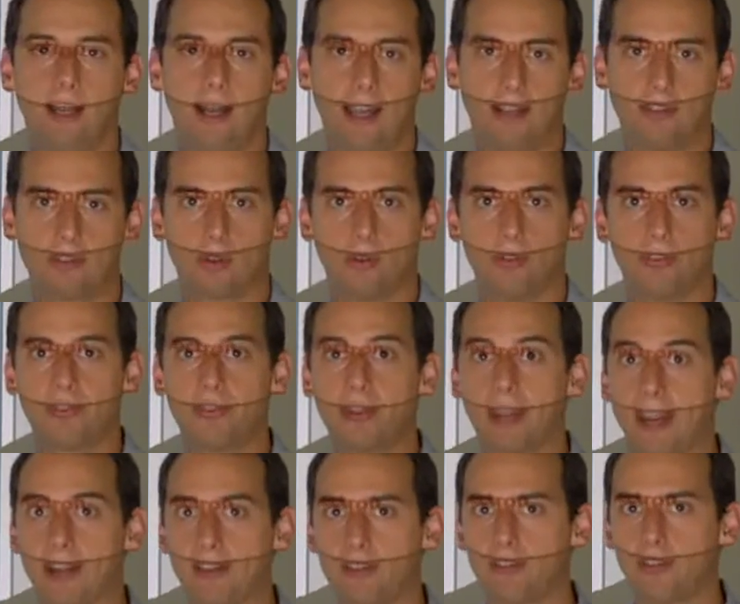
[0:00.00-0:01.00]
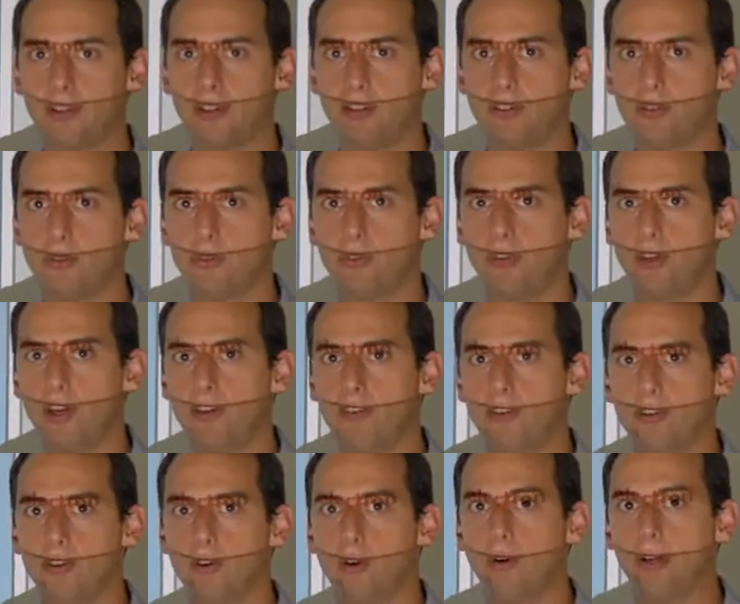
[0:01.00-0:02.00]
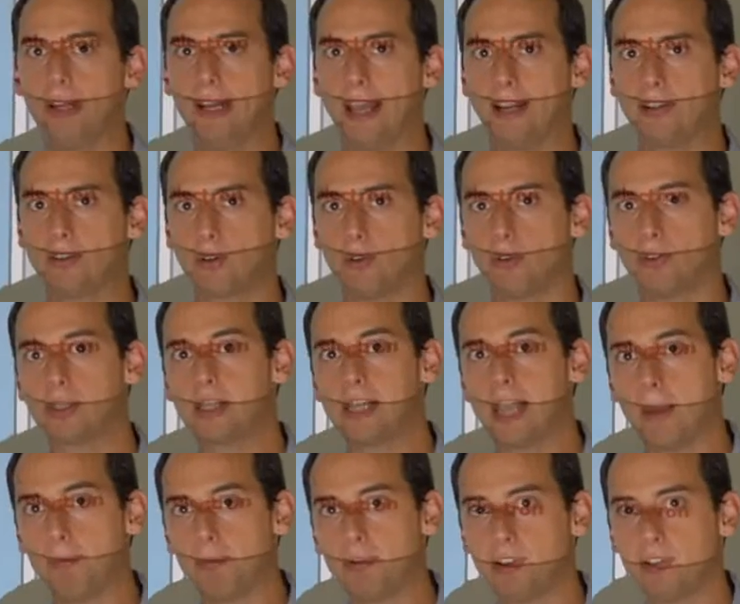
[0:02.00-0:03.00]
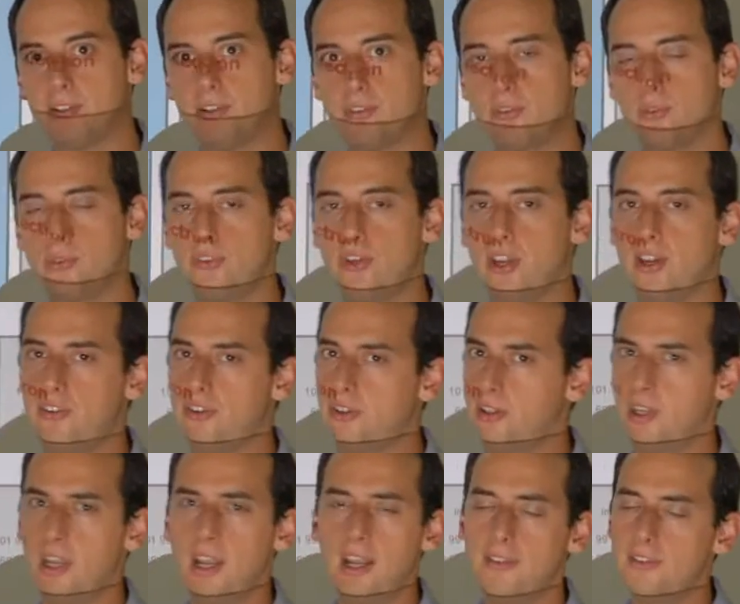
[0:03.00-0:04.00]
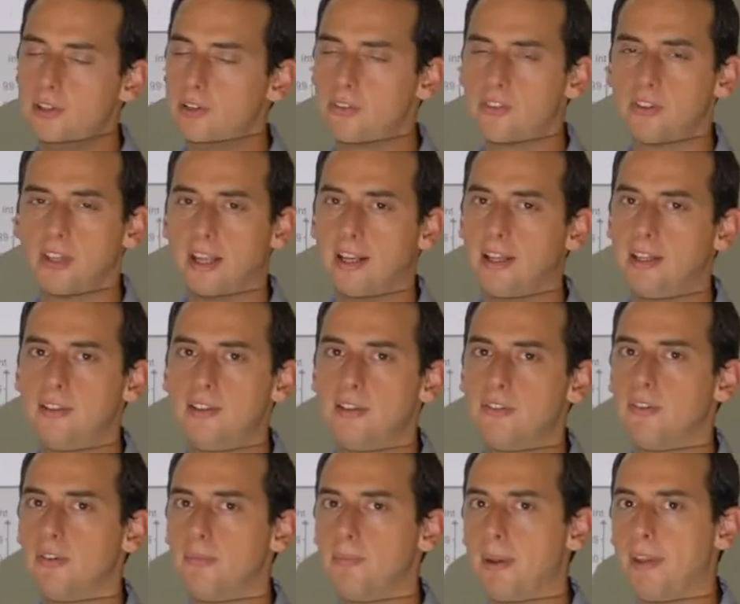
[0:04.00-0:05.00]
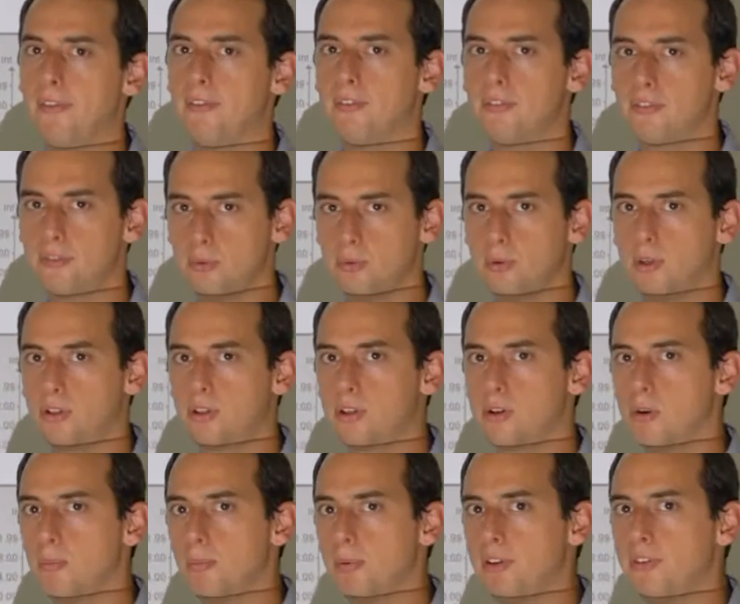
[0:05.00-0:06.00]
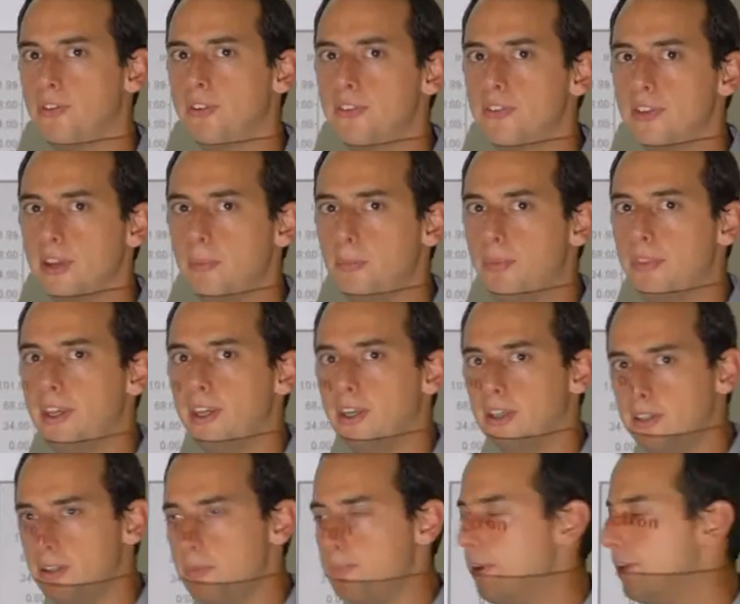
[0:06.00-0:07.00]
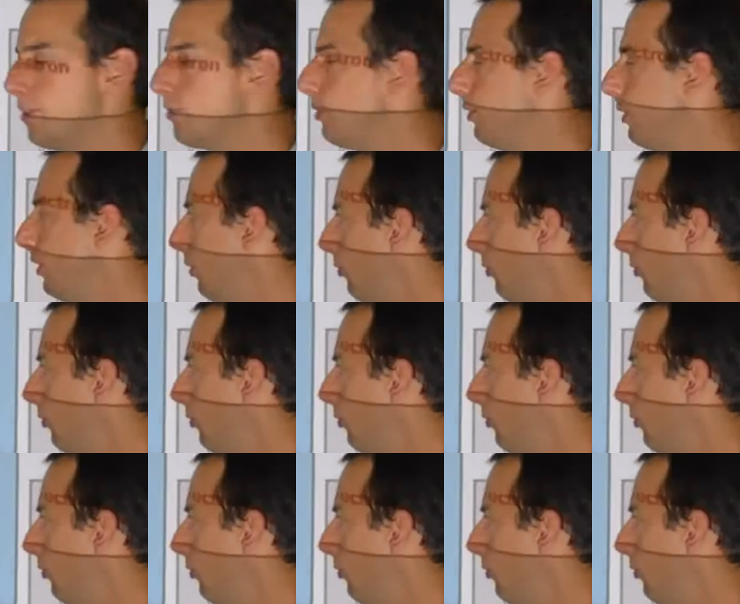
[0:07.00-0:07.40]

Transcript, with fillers: electron transfer dissociation, or electron capture dissociation. There are slightly different methods to accomplish the same thing. It depends on the